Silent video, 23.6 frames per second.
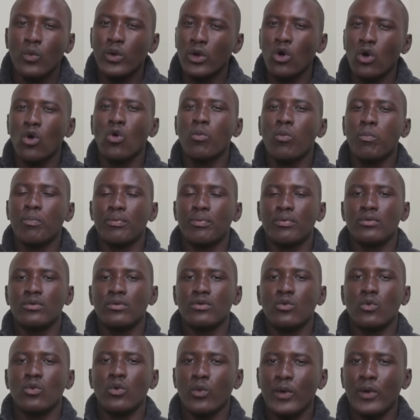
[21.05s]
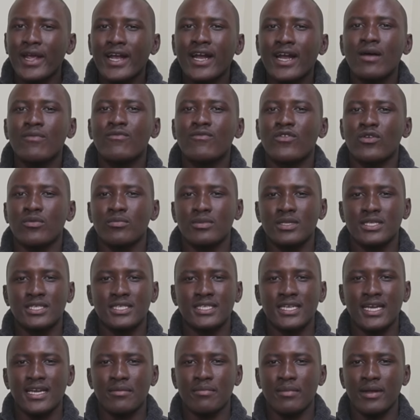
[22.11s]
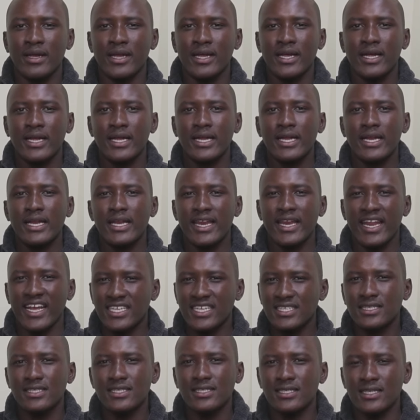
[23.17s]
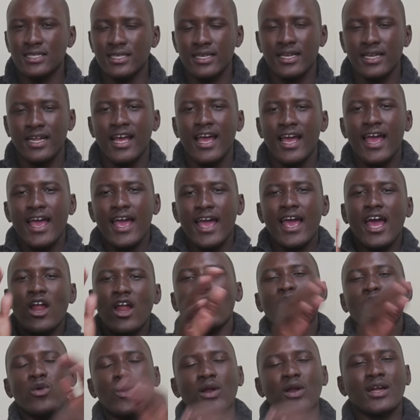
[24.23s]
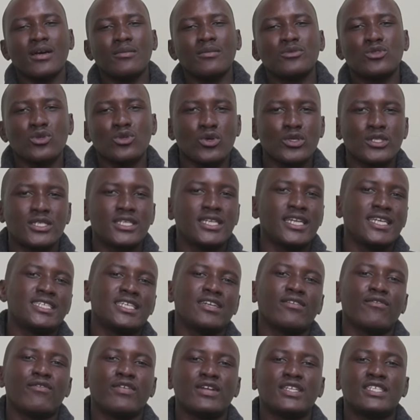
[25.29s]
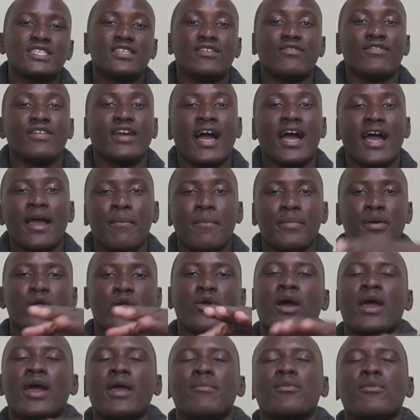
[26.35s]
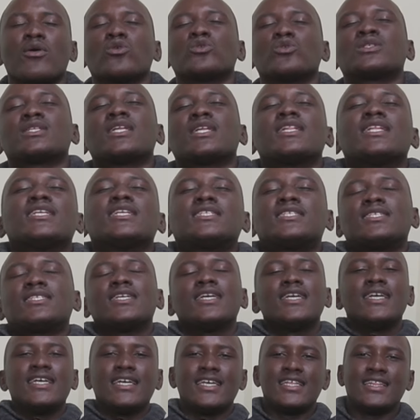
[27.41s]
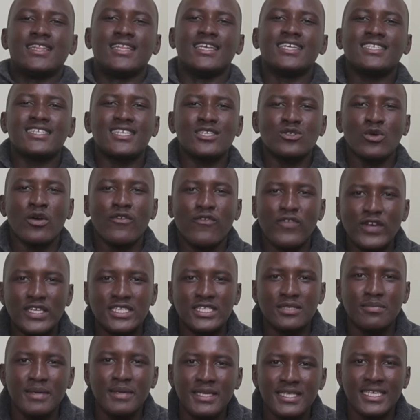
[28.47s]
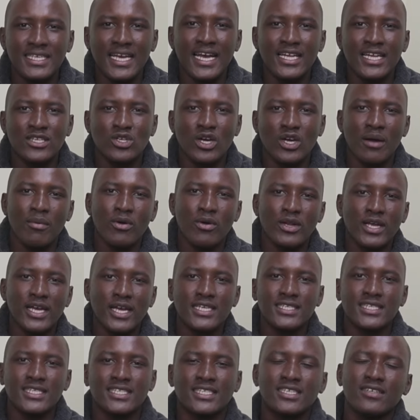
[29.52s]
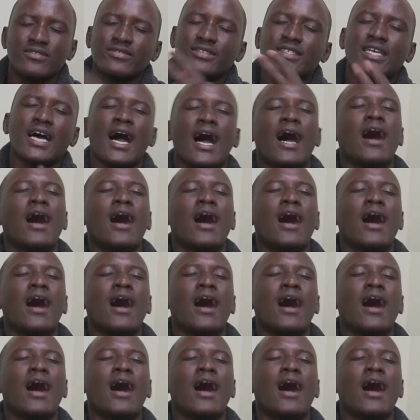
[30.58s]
We hope we wake up from this nightmare next season. Hello and welcome to Khosi Nation Fan TV. I am Pelo, I am your host, and this this is where fans meet and talk about Kaizer Chiefs.